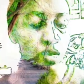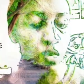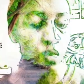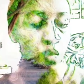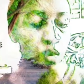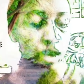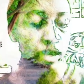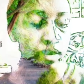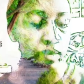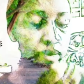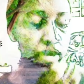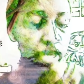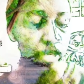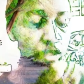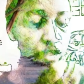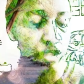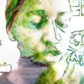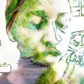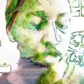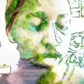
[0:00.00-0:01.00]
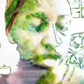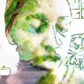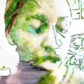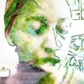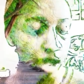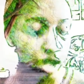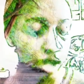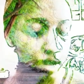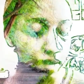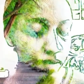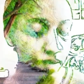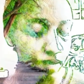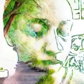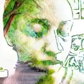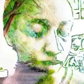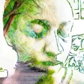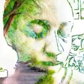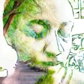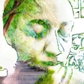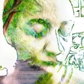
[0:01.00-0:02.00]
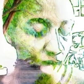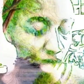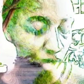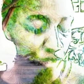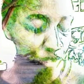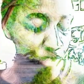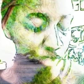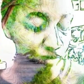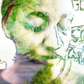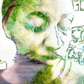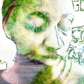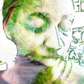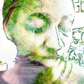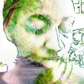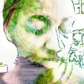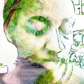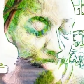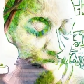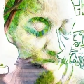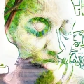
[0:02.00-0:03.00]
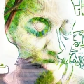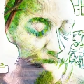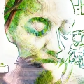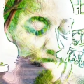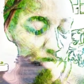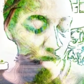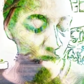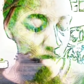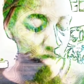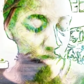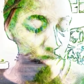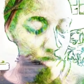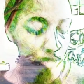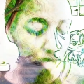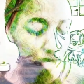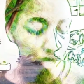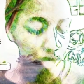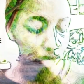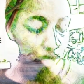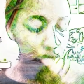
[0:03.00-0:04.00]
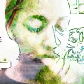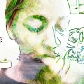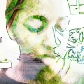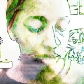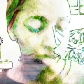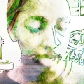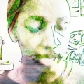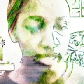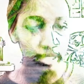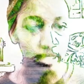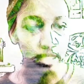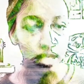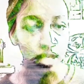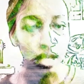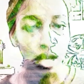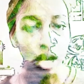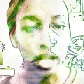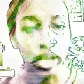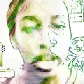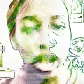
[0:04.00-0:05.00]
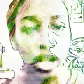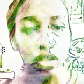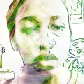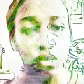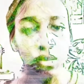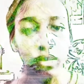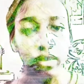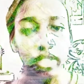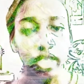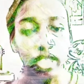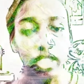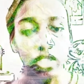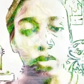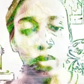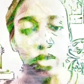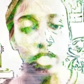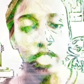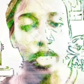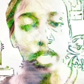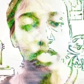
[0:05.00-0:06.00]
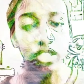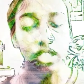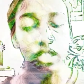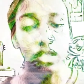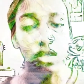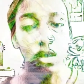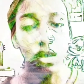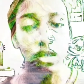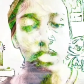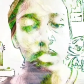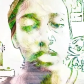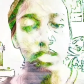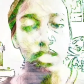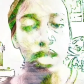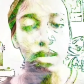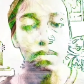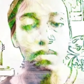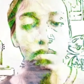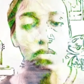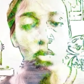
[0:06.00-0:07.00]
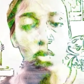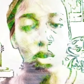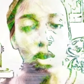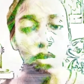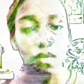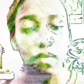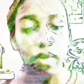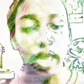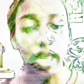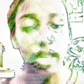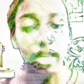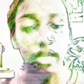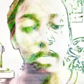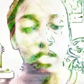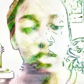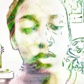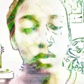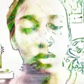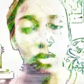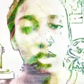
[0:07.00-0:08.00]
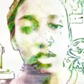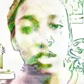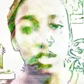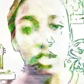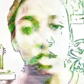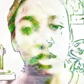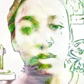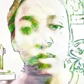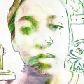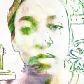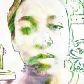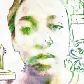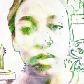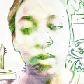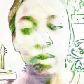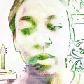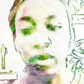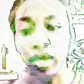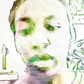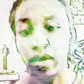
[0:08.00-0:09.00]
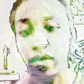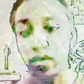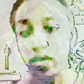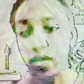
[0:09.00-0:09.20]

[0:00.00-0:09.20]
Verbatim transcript: what being should um actually really like, and not like the unnatural things which actually causes them more pain and torture. So yeah.